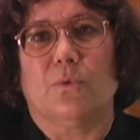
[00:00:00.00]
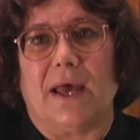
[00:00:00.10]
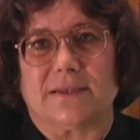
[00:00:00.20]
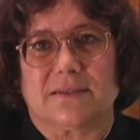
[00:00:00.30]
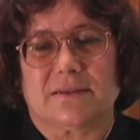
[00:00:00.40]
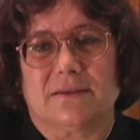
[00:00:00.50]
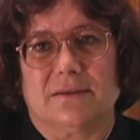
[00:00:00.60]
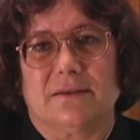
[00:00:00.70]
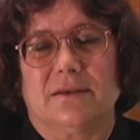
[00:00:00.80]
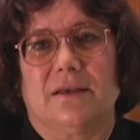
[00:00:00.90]
west
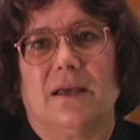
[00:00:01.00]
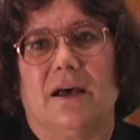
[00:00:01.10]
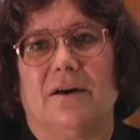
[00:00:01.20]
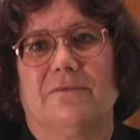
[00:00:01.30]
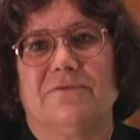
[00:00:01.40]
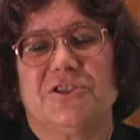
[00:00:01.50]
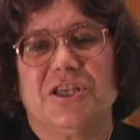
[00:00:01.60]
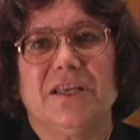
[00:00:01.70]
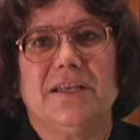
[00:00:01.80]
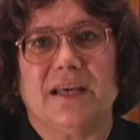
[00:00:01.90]
of
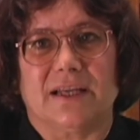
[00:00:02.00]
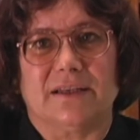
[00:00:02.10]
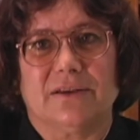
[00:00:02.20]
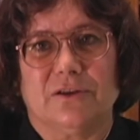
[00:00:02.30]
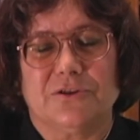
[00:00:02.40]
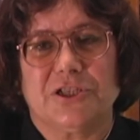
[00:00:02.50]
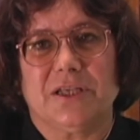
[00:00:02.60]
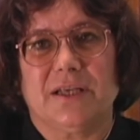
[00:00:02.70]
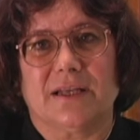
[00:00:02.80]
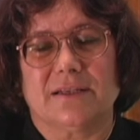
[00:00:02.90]
Xingdian. You know,
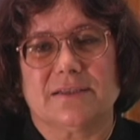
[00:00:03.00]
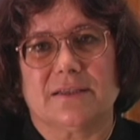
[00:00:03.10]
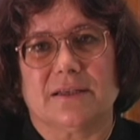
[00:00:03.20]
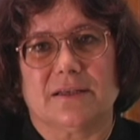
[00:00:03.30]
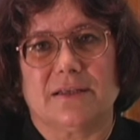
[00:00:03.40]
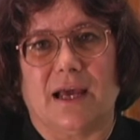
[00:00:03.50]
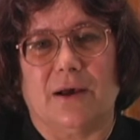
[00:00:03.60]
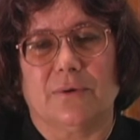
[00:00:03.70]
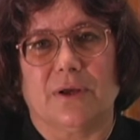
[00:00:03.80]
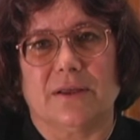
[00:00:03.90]
Xingdian is the
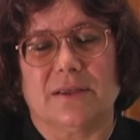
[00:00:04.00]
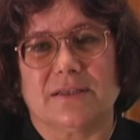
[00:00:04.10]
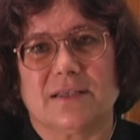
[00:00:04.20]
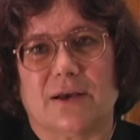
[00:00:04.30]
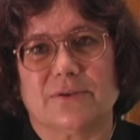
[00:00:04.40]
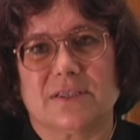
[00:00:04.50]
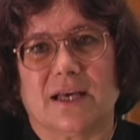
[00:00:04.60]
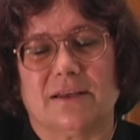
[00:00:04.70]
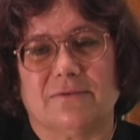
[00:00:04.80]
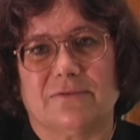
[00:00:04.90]
town on the south
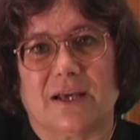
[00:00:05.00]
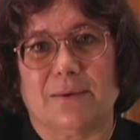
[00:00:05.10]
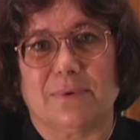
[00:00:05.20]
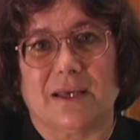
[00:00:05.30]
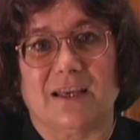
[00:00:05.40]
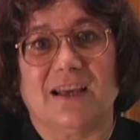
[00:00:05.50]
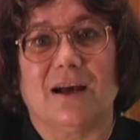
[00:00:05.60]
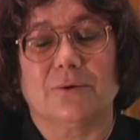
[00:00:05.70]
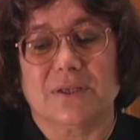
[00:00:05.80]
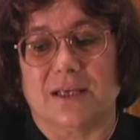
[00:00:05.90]
side of Taipei
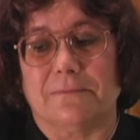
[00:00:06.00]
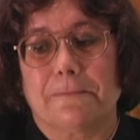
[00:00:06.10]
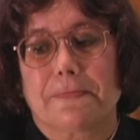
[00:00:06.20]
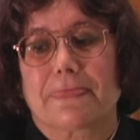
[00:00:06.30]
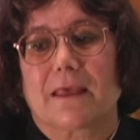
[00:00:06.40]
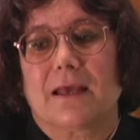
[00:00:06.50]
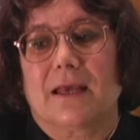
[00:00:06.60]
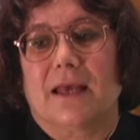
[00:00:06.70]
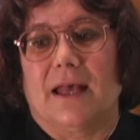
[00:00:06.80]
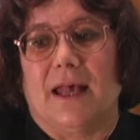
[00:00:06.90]
County.
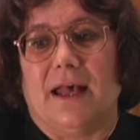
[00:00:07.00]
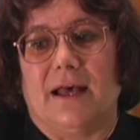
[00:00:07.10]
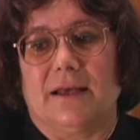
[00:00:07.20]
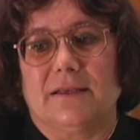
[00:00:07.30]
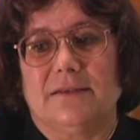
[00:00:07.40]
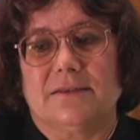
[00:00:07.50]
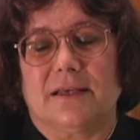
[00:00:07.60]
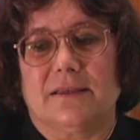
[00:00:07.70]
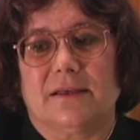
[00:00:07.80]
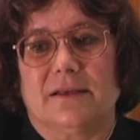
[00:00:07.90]
And he
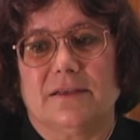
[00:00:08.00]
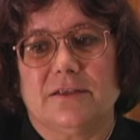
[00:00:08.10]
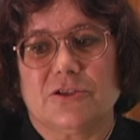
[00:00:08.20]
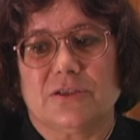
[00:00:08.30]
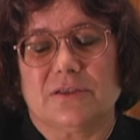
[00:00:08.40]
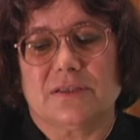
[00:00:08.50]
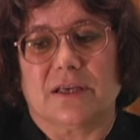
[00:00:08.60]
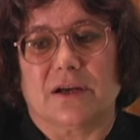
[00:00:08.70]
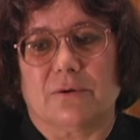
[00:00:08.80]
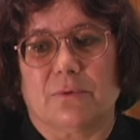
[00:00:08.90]
said the conditions
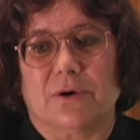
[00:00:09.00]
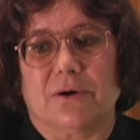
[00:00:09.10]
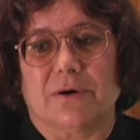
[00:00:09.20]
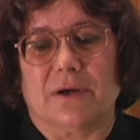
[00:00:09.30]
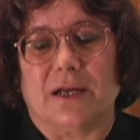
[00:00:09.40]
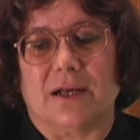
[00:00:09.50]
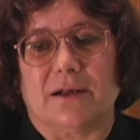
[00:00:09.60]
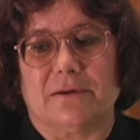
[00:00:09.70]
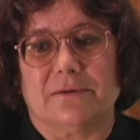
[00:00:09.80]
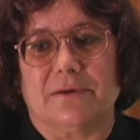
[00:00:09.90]
there were
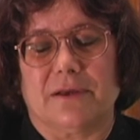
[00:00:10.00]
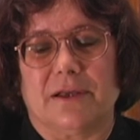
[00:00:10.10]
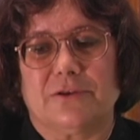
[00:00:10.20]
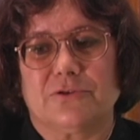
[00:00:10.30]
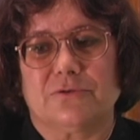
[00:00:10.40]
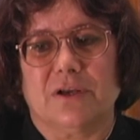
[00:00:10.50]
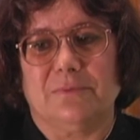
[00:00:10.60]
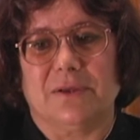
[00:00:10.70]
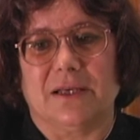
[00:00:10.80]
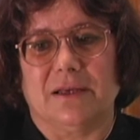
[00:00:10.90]

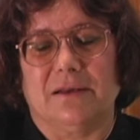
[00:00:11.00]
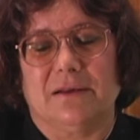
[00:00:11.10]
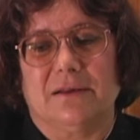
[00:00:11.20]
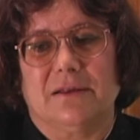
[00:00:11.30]
extremely